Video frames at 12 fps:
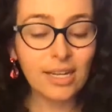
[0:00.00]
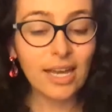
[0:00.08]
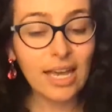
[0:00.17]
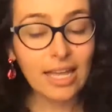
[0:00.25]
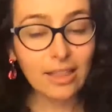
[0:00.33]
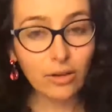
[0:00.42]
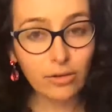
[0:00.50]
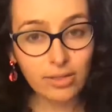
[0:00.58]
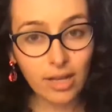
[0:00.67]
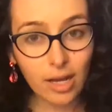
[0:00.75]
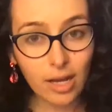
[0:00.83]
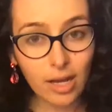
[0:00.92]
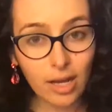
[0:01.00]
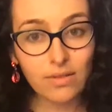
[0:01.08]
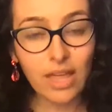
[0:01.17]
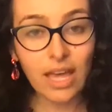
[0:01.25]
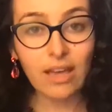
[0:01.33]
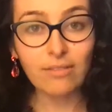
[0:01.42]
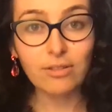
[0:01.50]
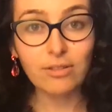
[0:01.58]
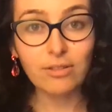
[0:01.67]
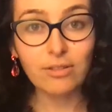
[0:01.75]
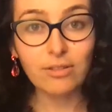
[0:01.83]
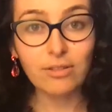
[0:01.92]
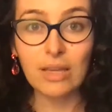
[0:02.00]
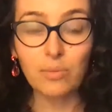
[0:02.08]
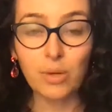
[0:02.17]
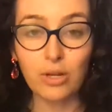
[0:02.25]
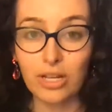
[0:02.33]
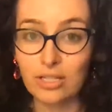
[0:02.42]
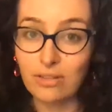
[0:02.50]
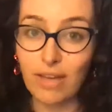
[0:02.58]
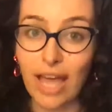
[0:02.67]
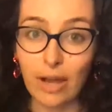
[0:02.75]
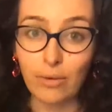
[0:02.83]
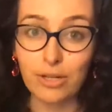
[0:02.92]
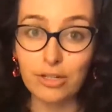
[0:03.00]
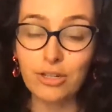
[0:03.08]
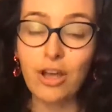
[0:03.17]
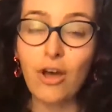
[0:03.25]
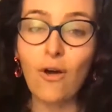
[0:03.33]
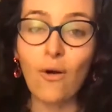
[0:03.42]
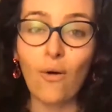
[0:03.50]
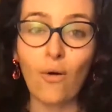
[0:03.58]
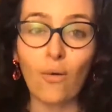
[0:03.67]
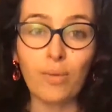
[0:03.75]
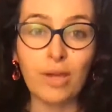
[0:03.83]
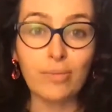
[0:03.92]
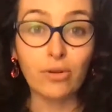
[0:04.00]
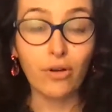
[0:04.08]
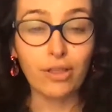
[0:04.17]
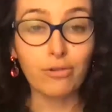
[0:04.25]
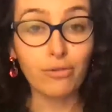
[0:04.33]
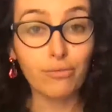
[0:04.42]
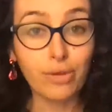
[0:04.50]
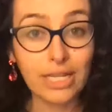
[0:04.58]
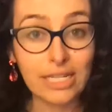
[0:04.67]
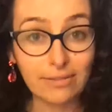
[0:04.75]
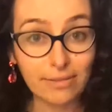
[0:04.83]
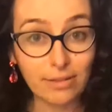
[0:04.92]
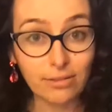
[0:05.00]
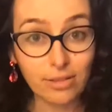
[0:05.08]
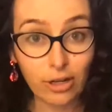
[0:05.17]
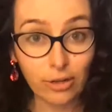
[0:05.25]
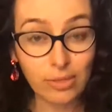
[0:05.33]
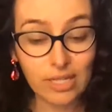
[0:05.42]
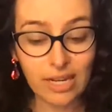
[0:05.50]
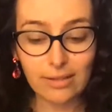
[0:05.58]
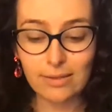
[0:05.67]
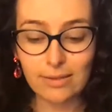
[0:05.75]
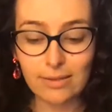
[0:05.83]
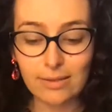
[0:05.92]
In those cups, they have shown me periods of anguish or people going through really difficult circumstance.